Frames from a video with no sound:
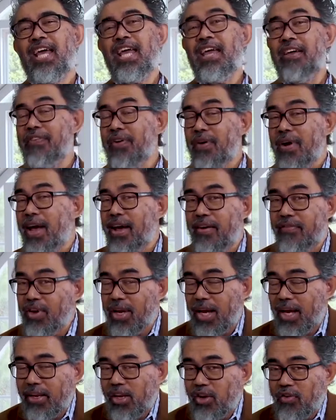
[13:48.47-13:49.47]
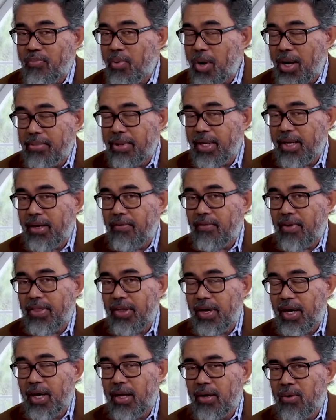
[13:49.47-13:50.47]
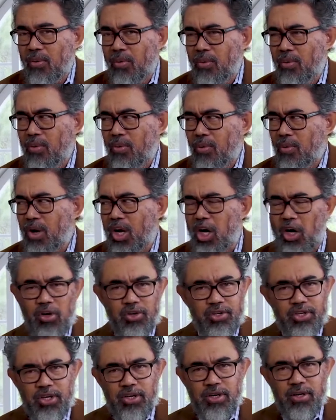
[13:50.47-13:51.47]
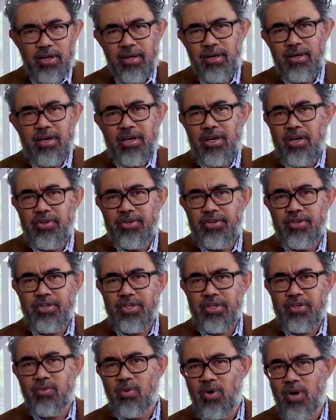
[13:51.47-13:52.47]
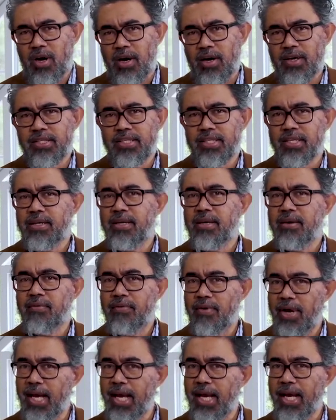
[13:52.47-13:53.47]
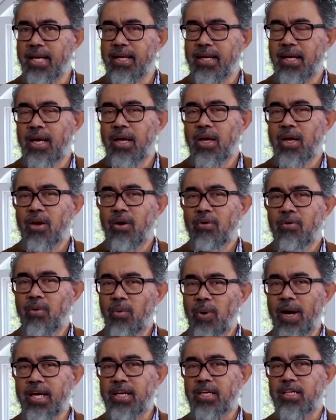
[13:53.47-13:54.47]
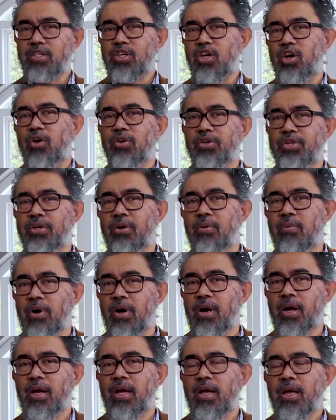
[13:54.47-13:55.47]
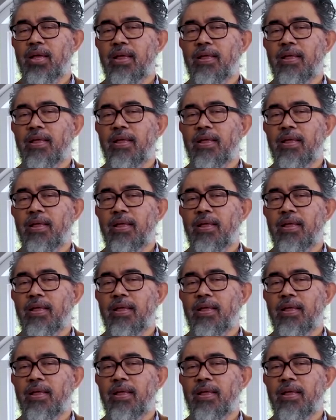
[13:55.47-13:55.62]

if you have uh, you've probably never thought culture culture just works, right? Well, why does culture work?